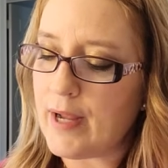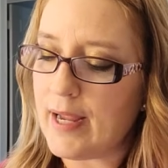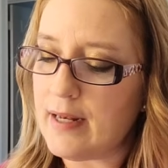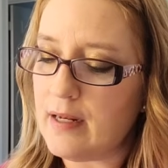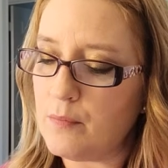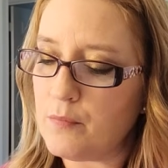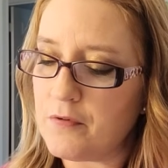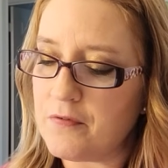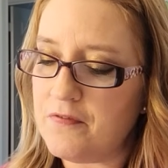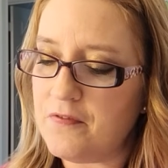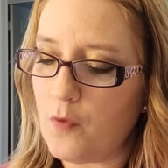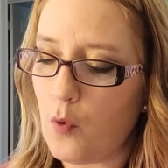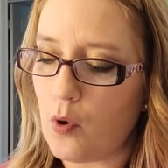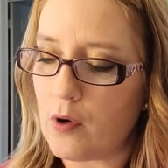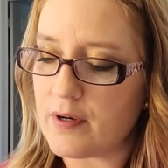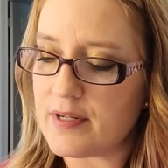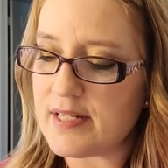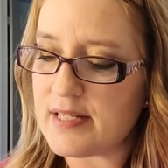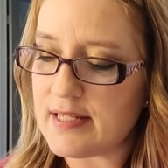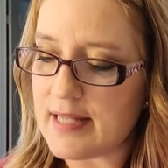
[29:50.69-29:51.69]
Okay, number
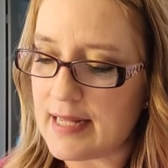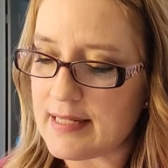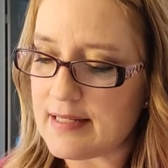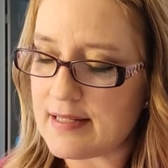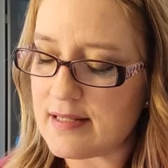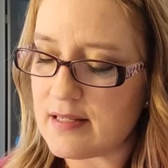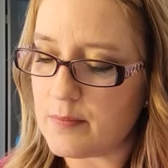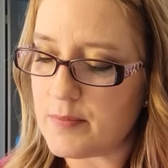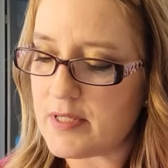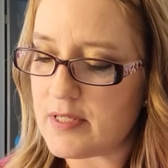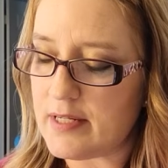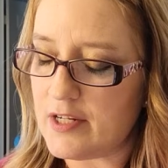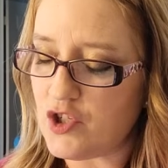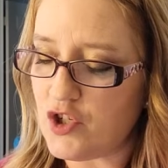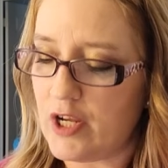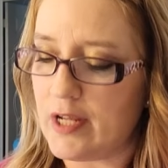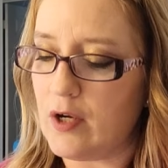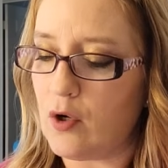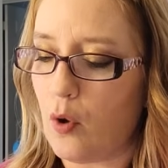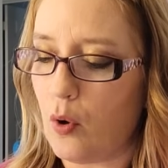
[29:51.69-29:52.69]
four, set some
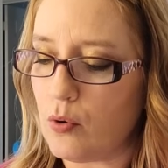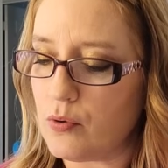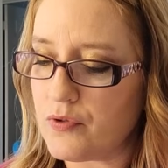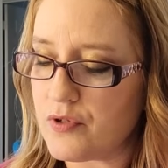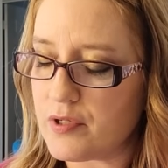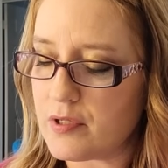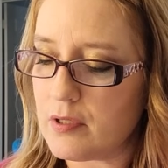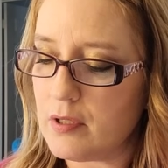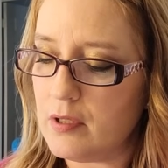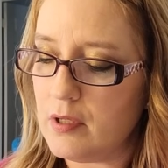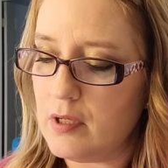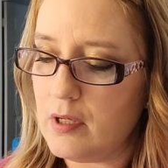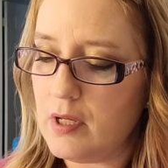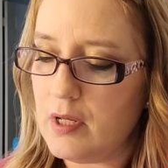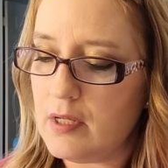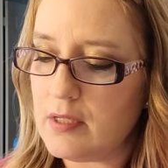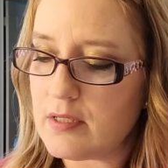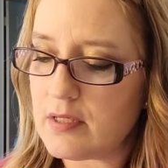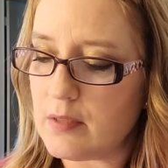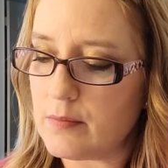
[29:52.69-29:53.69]
stitching goals.
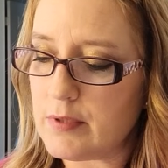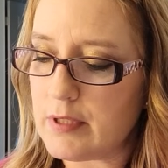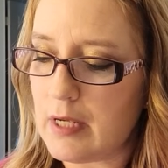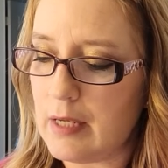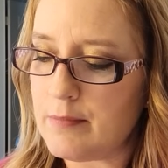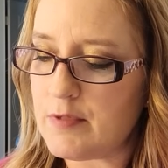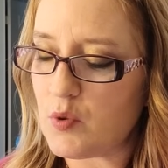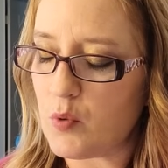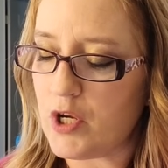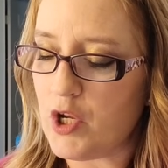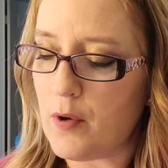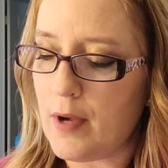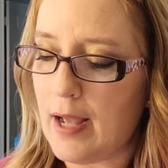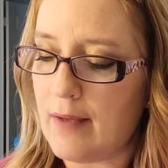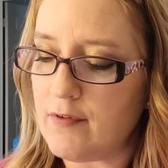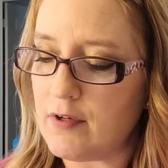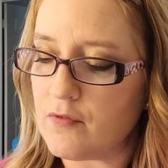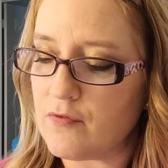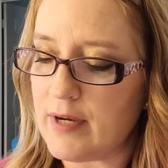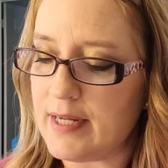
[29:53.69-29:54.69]
Sometimes when
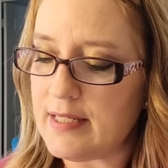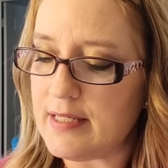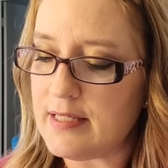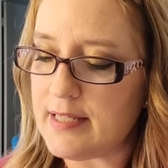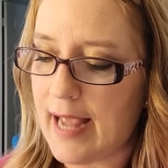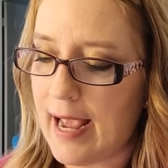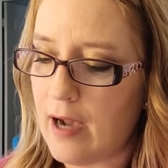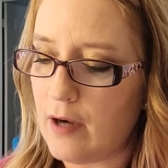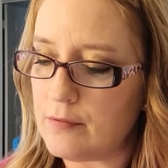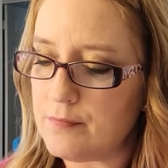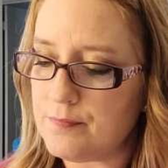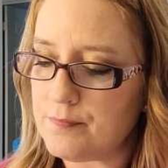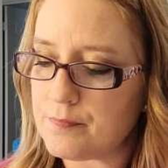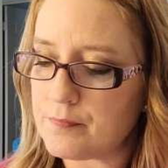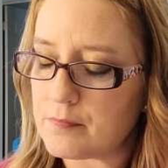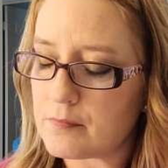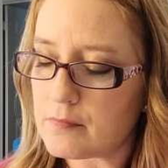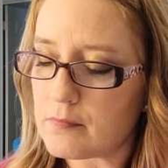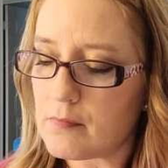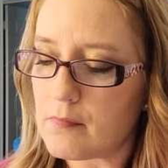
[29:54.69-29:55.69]
you have it written
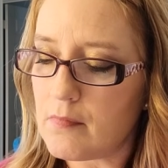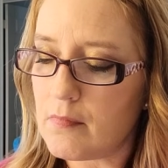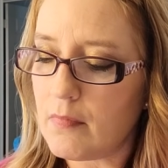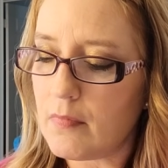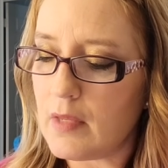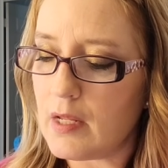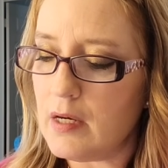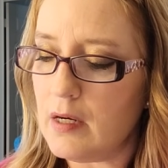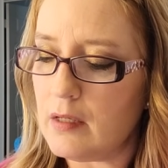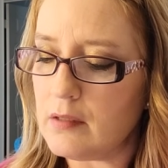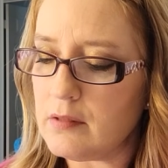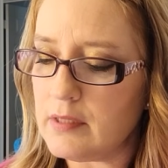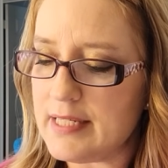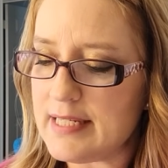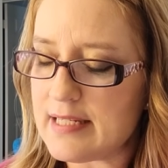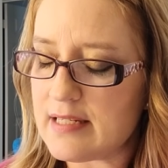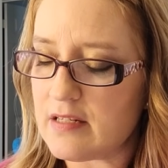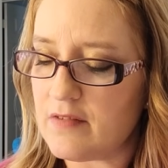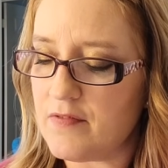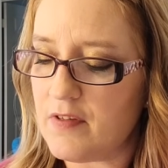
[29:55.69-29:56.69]
down, a
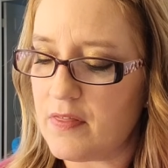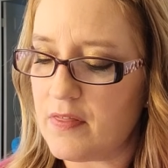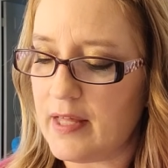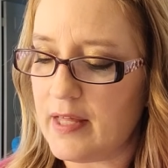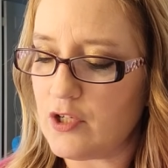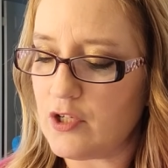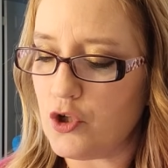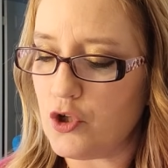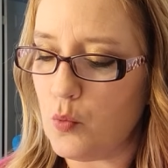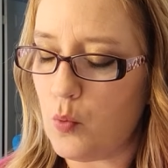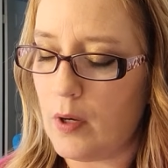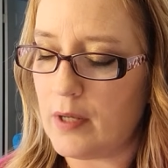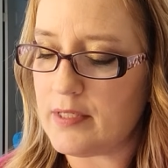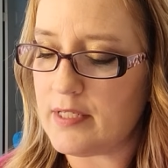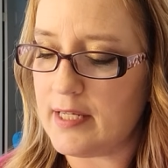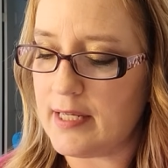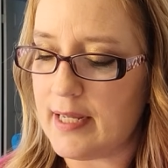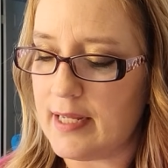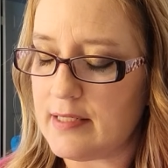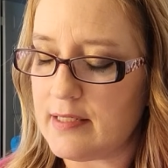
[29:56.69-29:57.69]
list of the things you
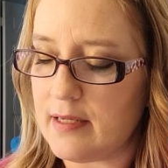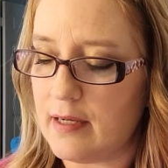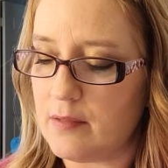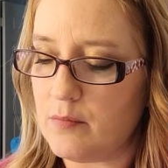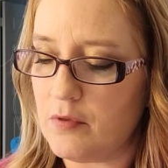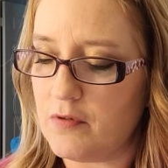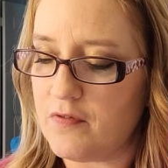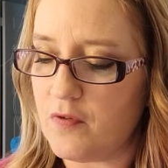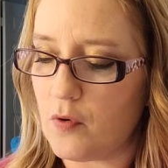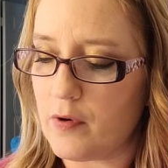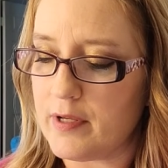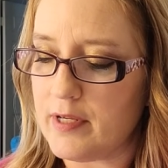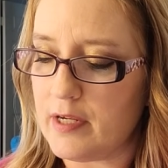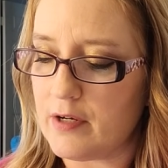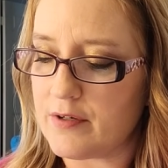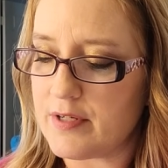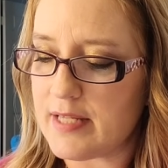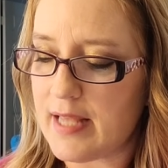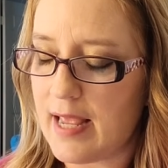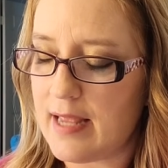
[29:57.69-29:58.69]
want to get done before
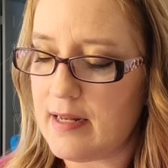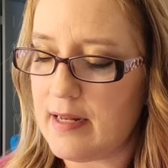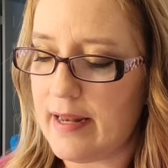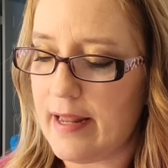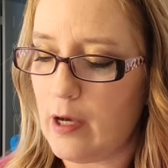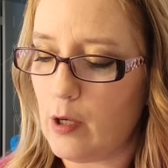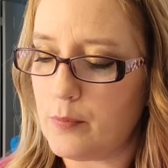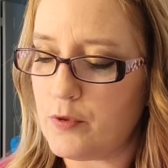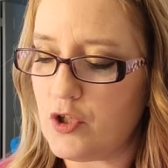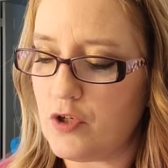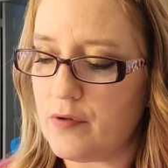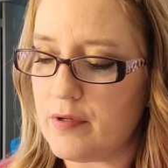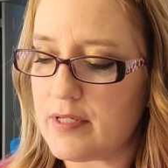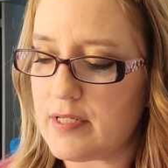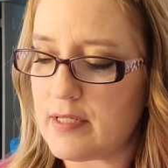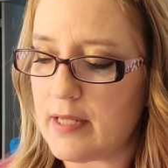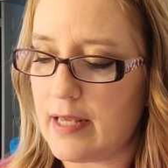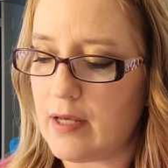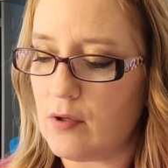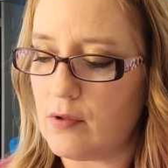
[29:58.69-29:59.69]
year's end, it helps
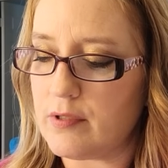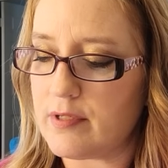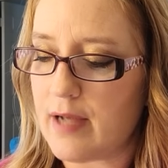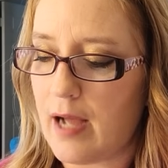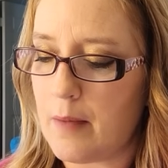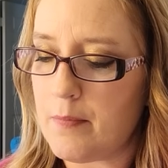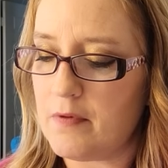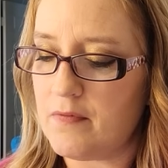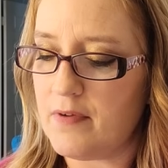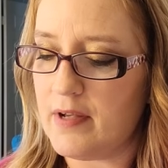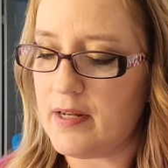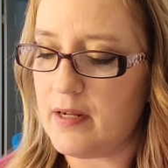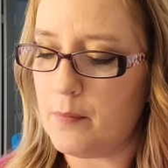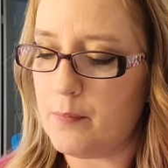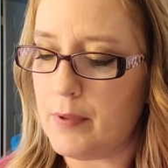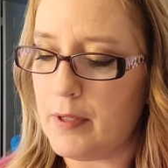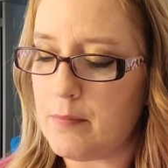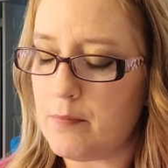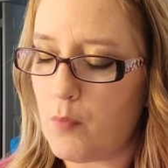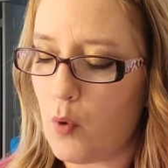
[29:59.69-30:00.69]
you to stay on top of
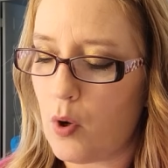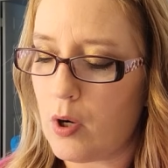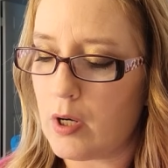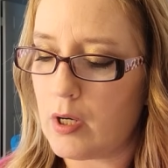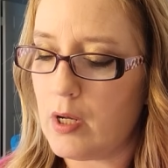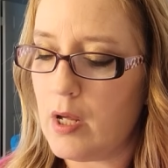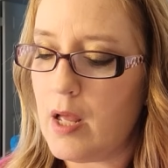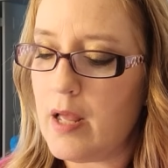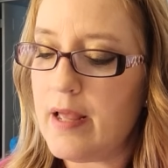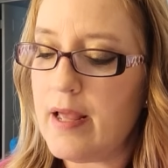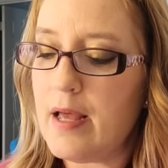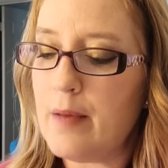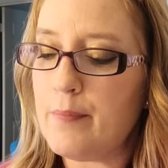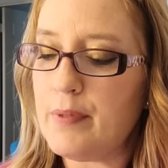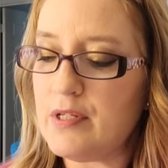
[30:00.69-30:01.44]
it a bit more.